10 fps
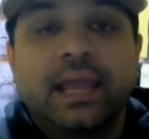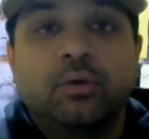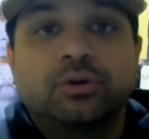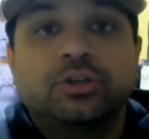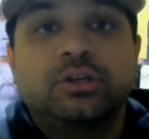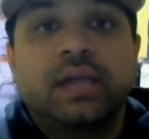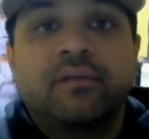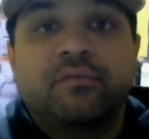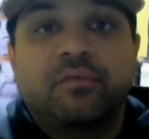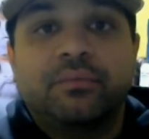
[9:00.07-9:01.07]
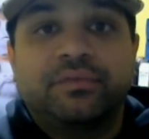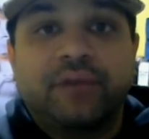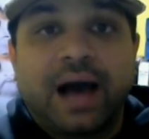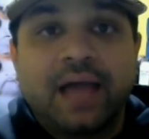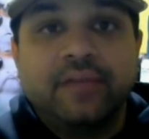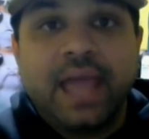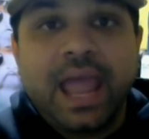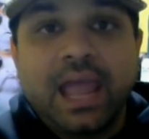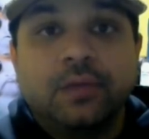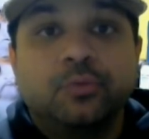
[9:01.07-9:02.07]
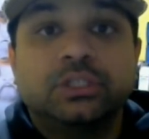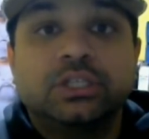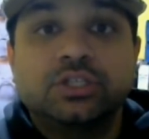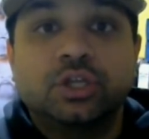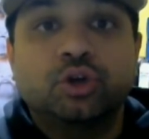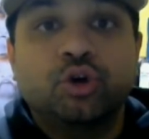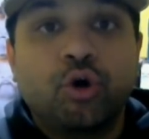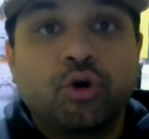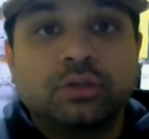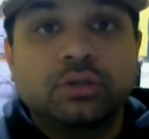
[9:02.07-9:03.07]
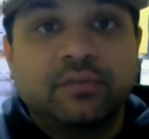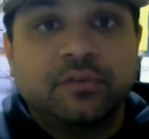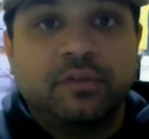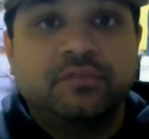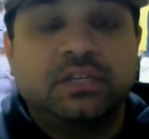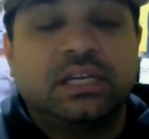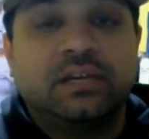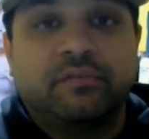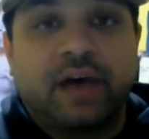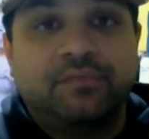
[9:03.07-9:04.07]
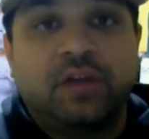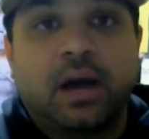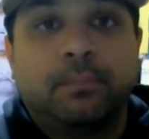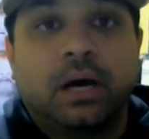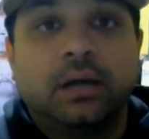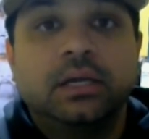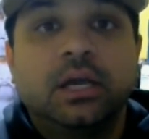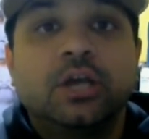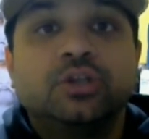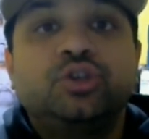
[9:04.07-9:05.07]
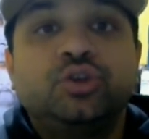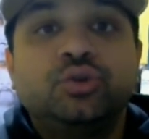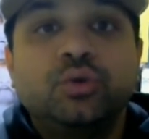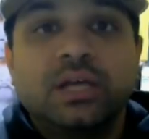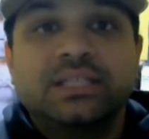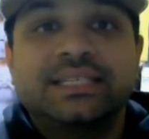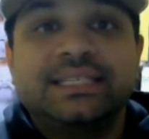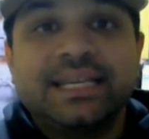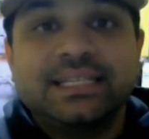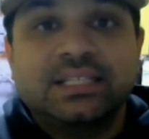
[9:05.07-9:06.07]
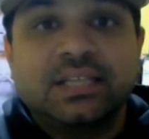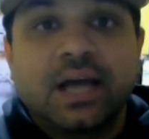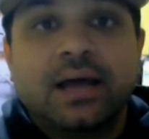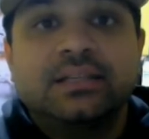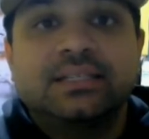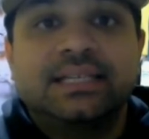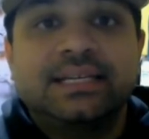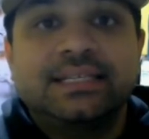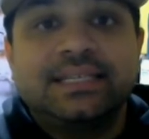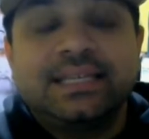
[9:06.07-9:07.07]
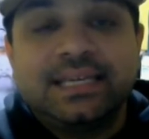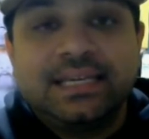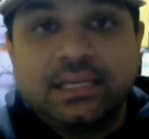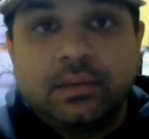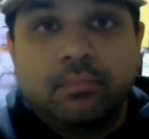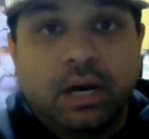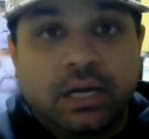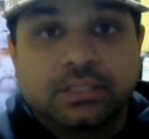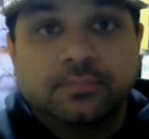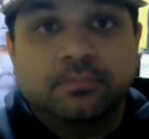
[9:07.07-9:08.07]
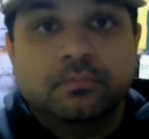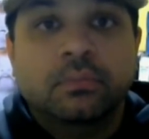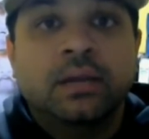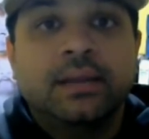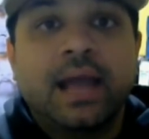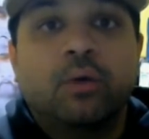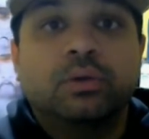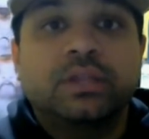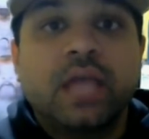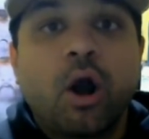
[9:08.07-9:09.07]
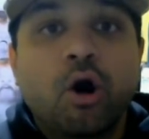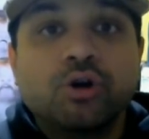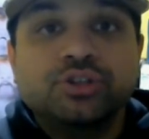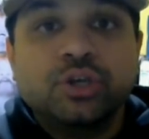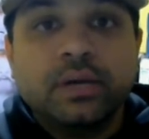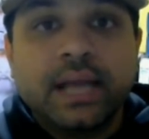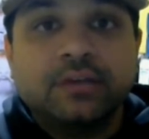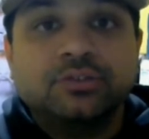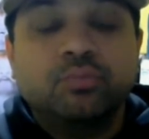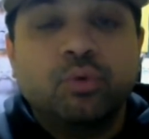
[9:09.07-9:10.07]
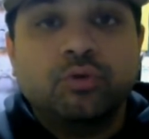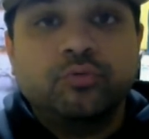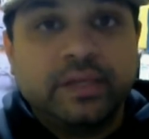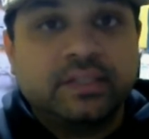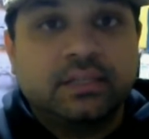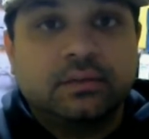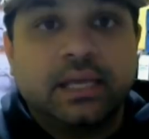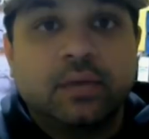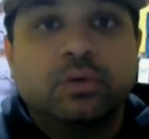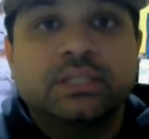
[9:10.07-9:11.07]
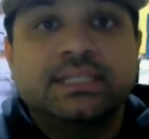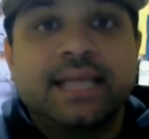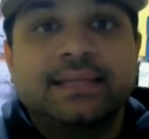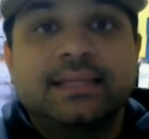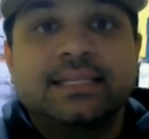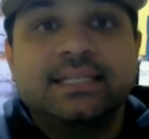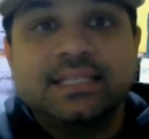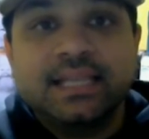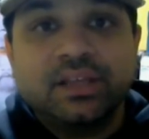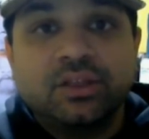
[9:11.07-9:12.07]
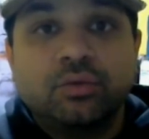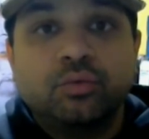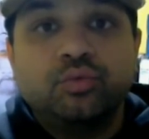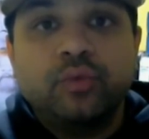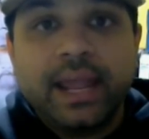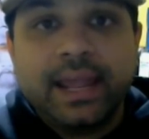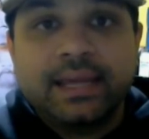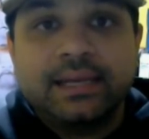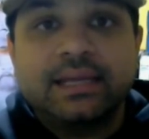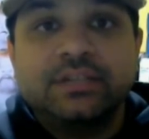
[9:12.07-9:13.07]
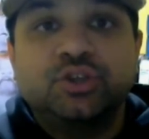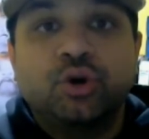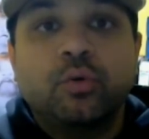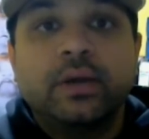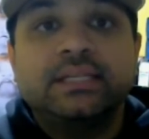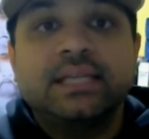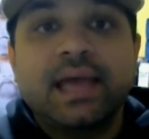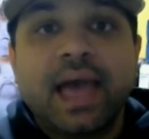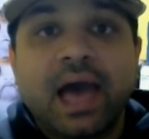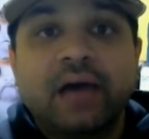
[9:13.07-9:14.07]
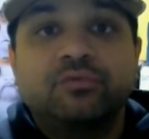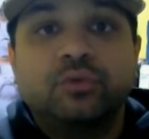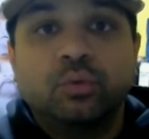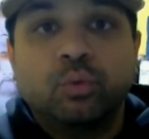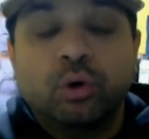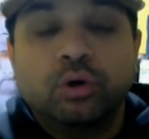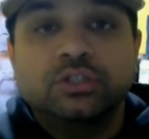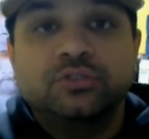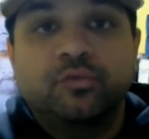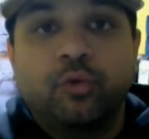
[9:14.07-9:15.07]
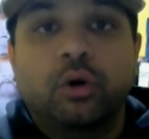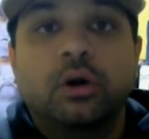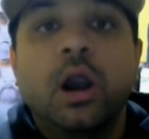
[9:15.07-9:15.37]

order to get from 5A, which is the gold level 15 5-dot mod, to 6.6E mods. Now, what they also announced more recently was that the Sith raid is going to have rewards for